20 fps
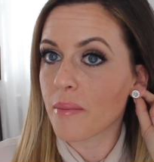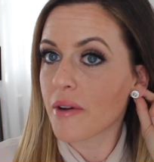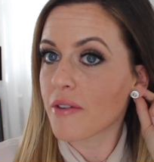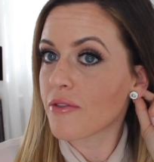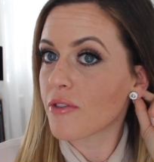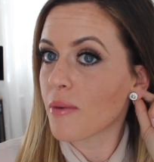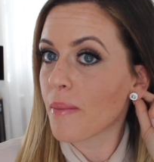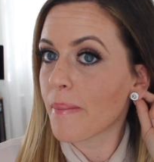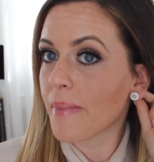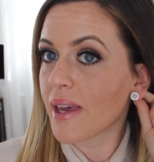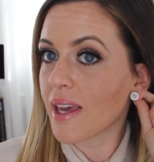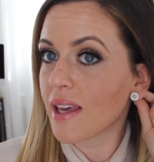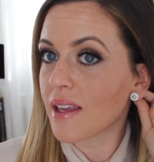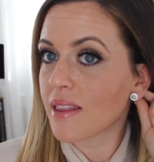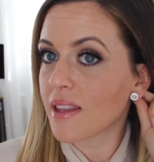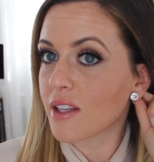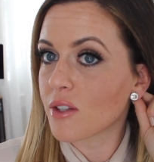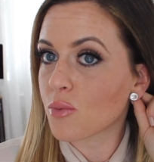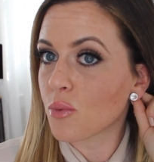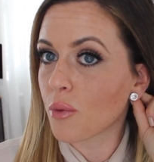But for me,
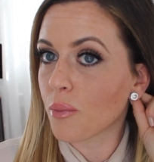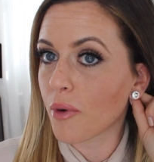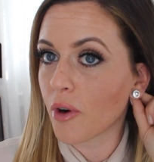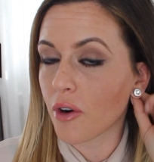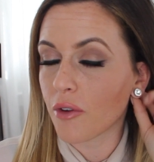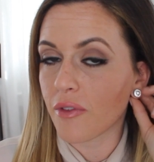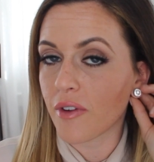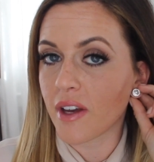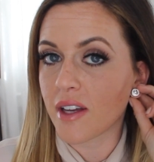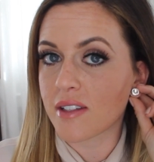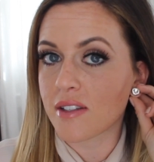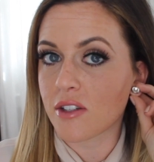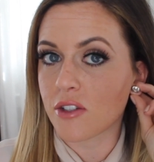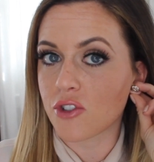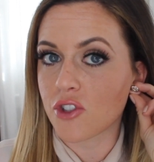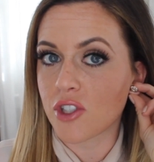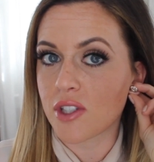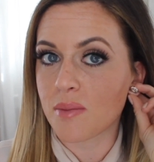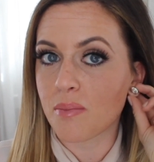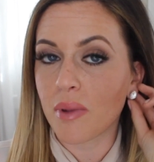these were perfect. They're
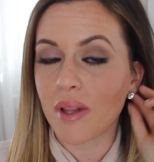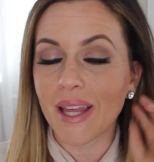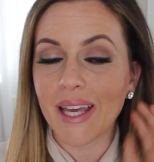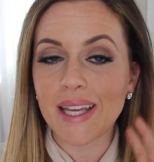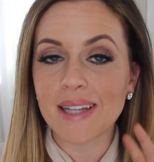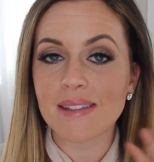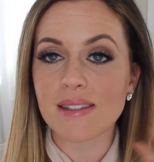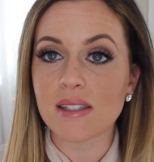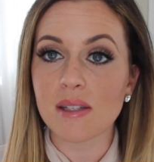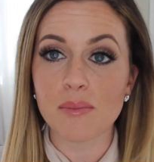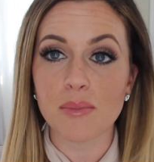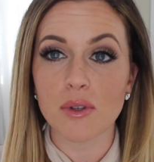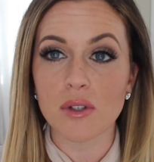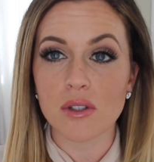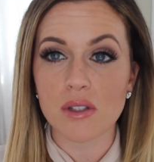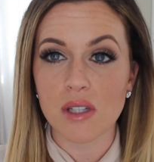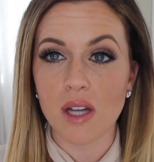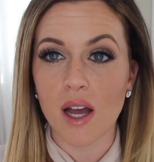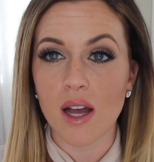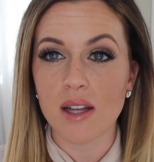just plain, simple
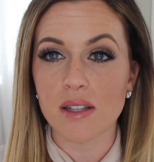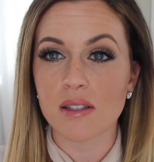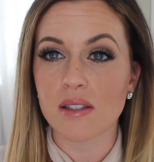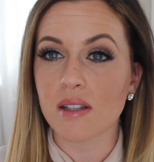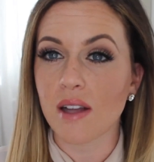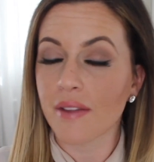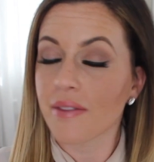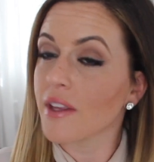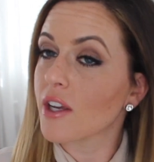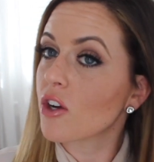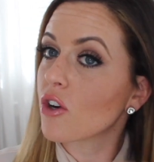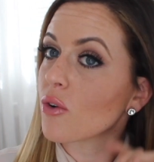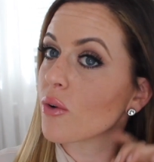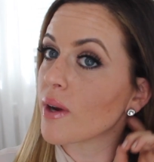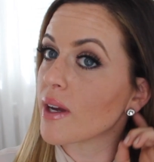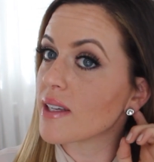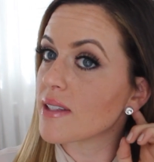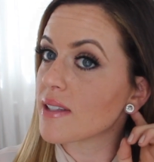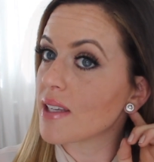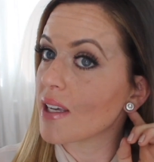studs, nothing
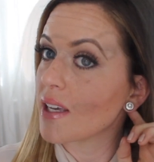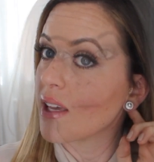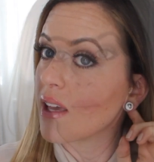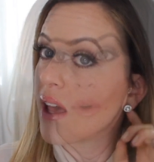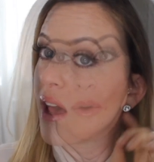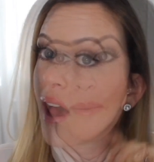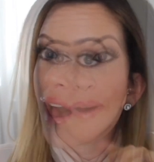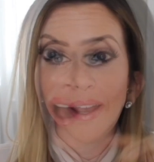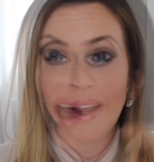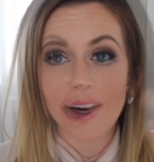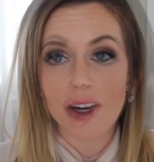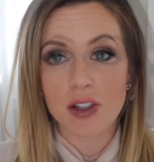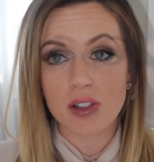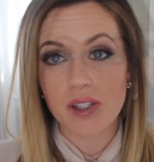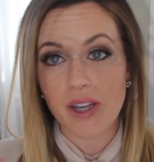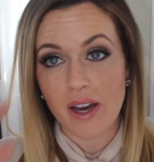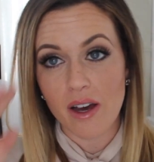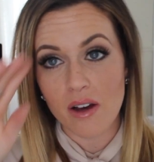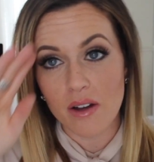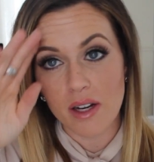crazy. I wore my hair
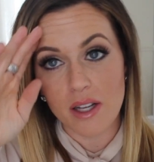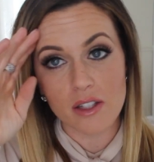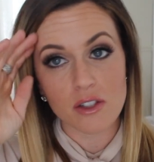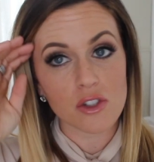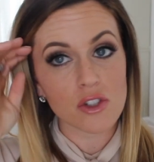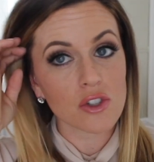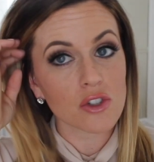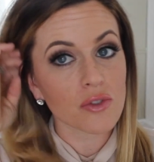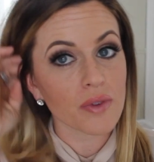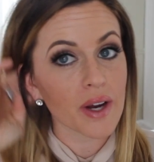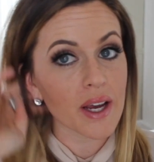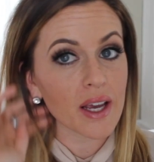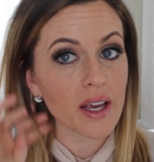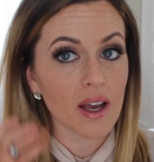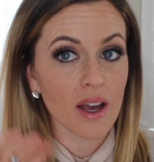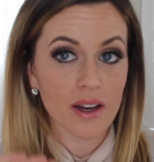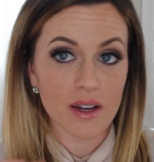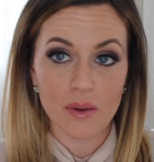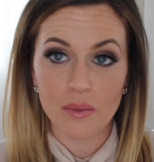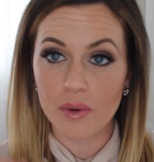down and straight.
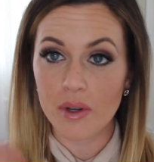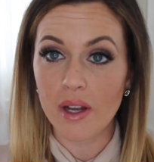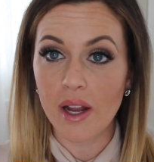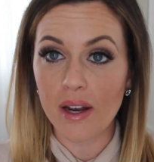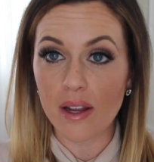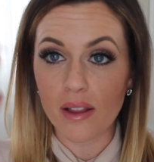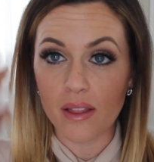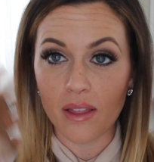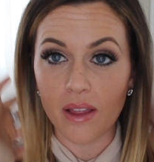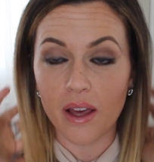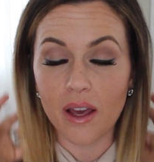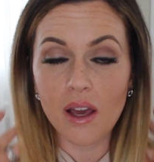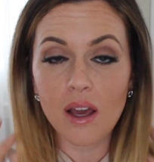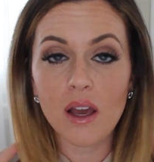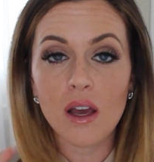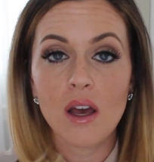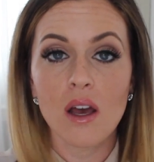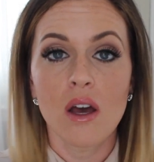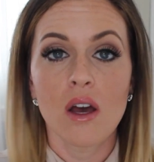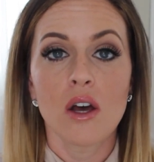I didn't want
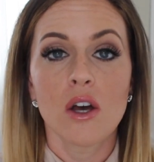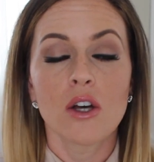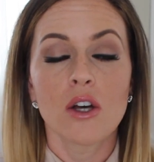anything